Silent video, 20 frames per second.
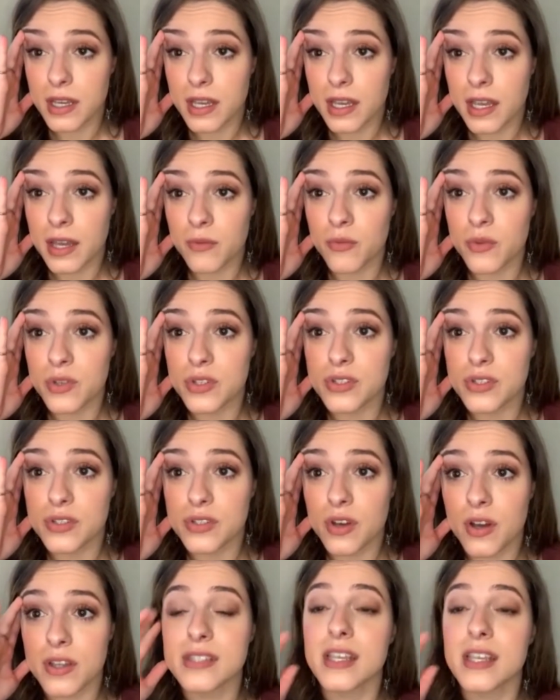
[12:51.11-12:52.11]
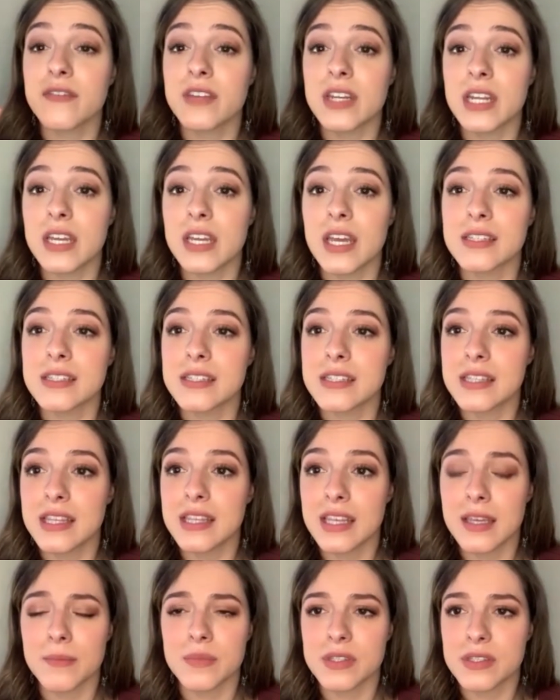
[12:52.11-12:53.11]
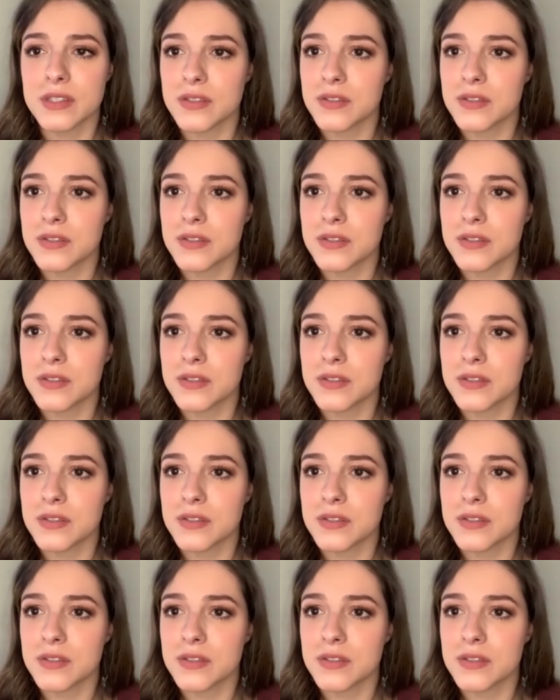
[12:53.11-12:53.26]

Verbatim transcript: and we saw Seven Against Thebes,